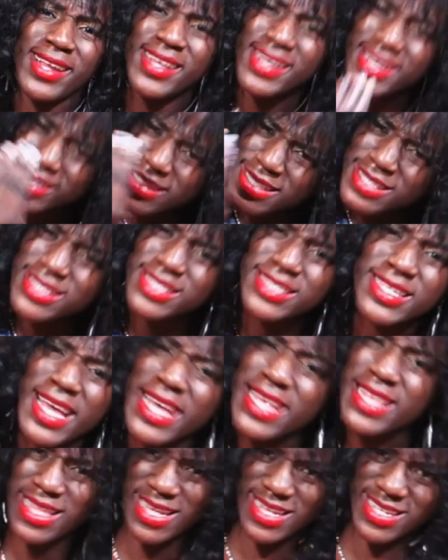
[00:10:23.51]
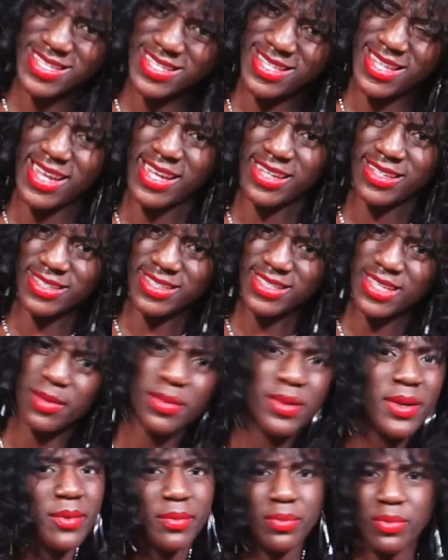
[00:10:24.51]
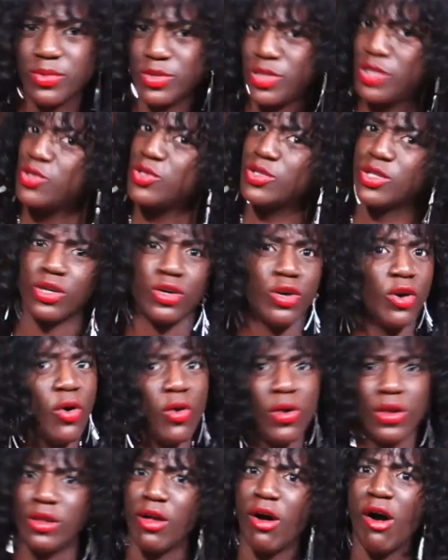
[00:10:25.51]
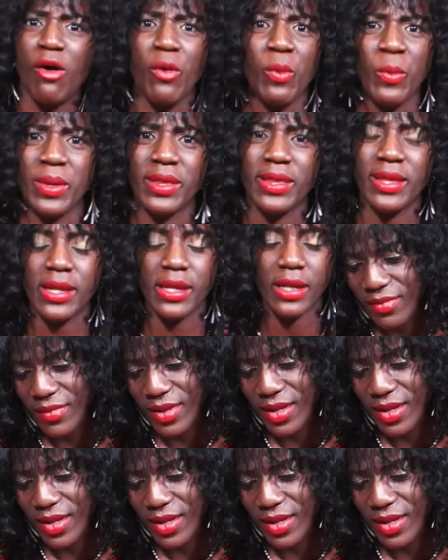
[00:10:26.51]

He can say these things and people just go along with it.